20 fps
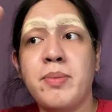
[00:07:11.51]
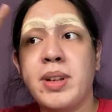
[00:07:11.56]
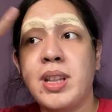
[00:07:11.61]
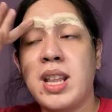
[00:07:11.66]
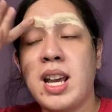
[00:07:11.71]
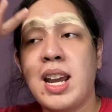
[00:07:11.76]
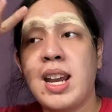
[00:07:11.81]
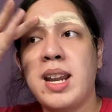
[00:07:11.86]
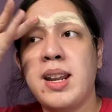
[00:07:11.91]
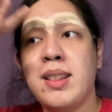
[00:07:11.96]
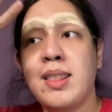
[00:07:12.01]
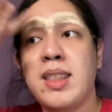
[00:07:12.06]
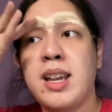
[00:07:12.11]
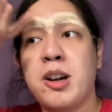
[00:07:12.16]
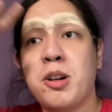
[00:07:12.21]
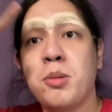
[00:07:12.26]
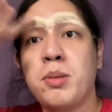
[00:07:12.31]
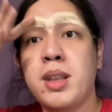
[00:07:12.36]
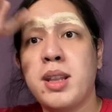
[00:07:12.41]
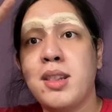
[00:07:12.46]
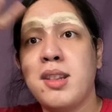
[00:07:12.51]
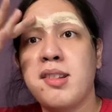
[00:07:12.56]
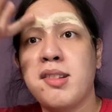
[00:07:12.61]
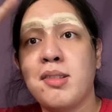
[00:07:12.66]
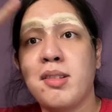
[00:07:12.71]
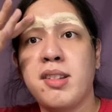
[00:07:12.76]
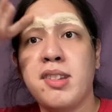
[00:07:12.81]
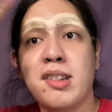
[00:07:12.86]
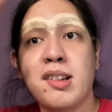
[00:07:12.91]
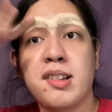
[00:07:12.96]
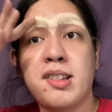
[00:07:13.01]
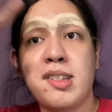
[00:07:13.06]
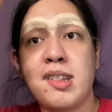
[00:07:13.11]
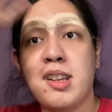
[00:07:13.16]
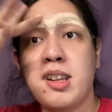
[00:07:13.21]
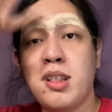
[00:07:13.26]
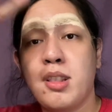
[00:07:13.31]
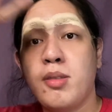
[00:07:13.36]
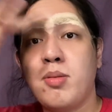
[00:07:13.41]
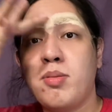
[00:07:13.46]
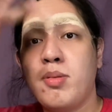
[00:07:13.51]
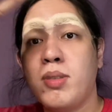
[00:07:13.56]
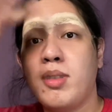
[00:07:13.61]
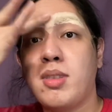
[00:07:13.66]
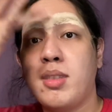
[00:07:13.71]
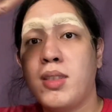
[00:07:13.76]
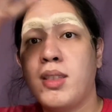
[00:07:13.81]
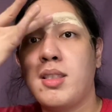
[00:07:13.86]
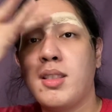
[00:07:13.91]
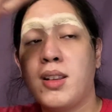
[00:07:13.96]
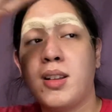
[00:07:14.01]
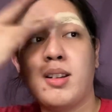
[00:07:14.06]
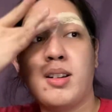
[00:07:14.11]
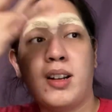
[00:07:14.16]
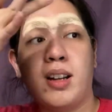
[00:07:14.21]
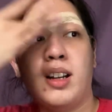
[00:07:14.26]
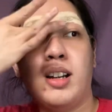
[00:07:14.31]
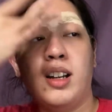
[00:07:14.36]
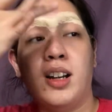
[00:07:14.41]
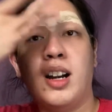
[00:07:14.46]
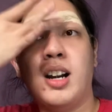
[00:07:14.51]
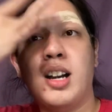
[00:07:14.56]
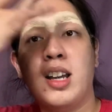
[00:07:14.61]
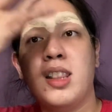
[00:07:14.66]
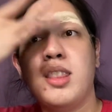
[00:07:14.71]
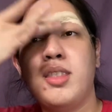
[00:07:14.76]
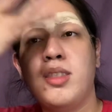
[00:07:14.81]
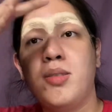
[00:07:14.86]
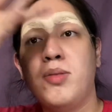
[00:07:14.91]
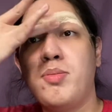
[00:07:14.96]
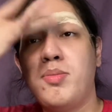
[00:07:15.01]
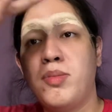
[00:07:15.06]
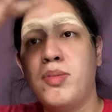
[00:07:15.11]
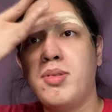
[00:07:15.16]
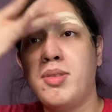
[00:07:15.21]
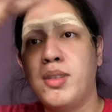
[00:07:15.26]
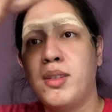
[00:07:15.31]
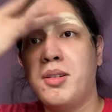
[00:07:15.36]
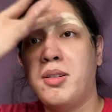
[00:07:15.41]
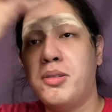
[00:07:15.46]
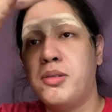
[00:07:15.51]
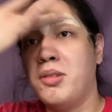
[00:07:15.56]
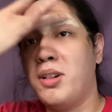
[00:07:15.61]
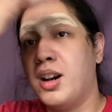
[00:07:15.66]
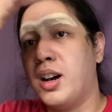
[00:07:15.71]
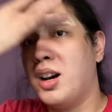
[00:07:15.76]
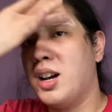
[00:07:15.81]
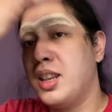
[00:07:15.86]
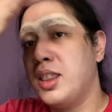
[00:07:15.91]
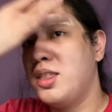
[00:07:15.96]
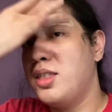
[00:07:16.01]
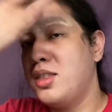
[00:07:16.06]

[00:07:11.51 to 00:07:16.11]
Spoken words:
but I doubt that this will succeed. God. Oh god.